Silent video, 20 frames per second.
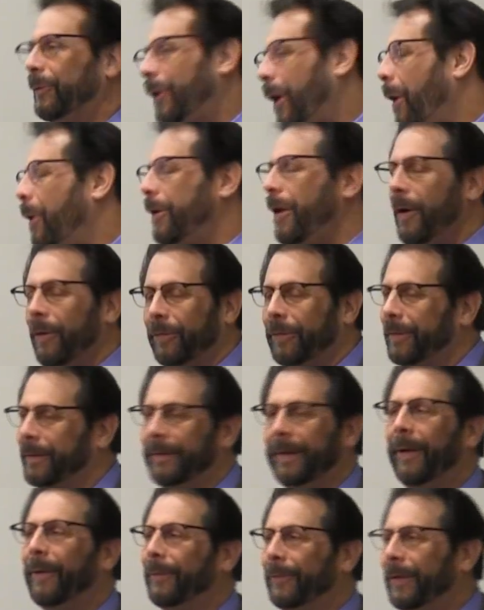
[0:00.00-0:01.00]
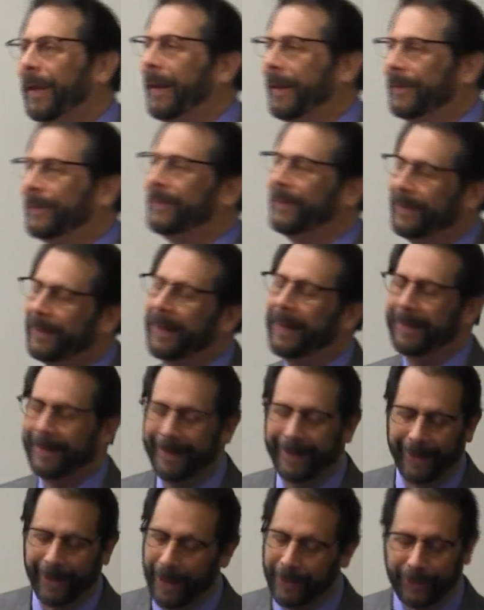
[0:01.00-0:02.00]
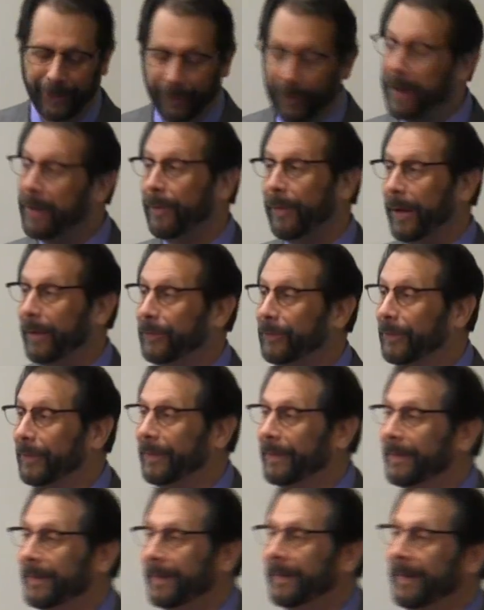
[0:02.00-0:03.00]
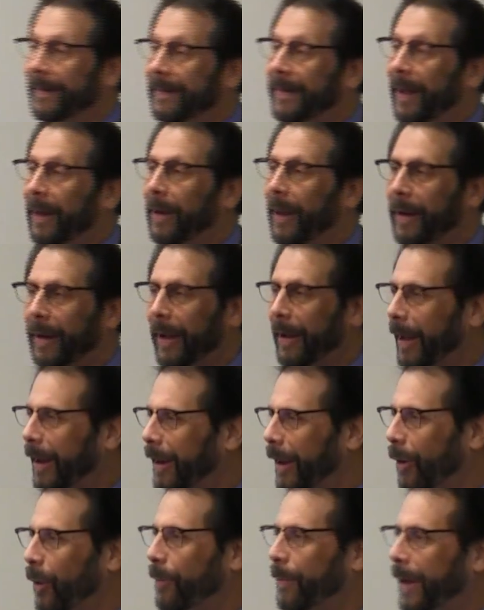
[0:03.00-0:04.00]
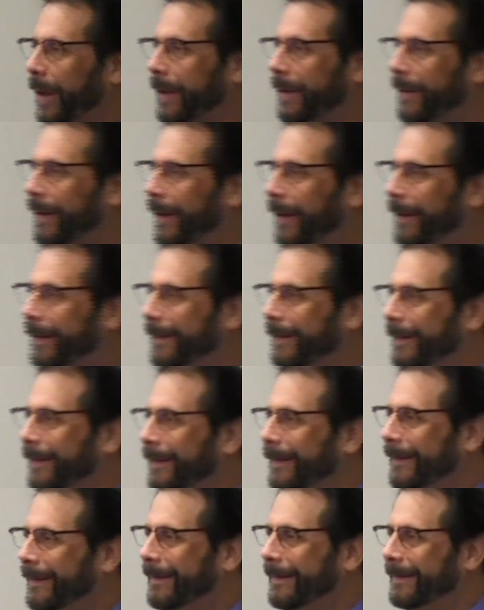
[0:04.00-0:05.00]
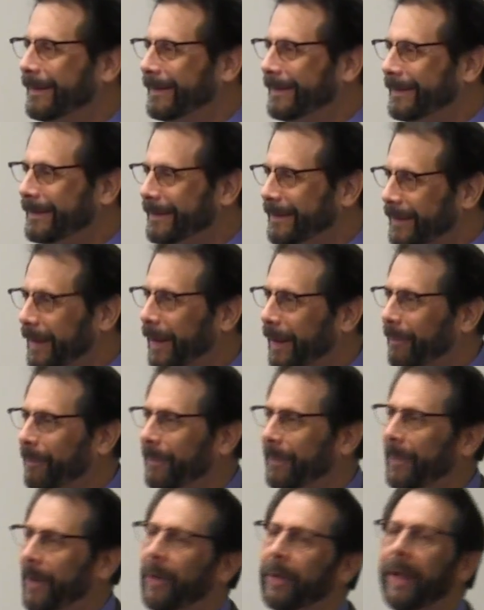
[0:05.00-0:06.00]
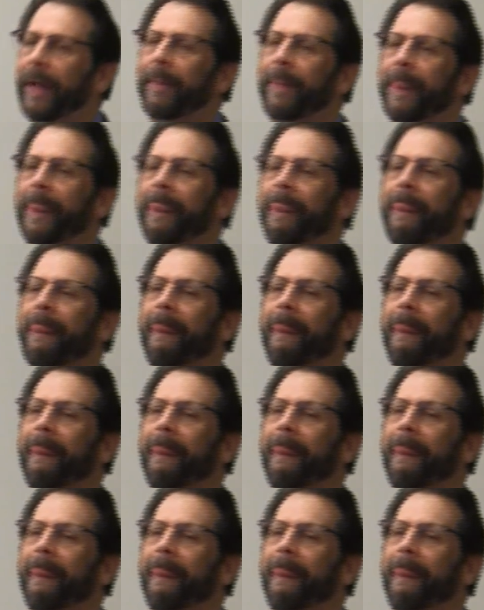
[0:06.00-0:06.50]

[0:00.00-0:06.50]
So no, thanks. That's a great question, and I hope I yeah, okay.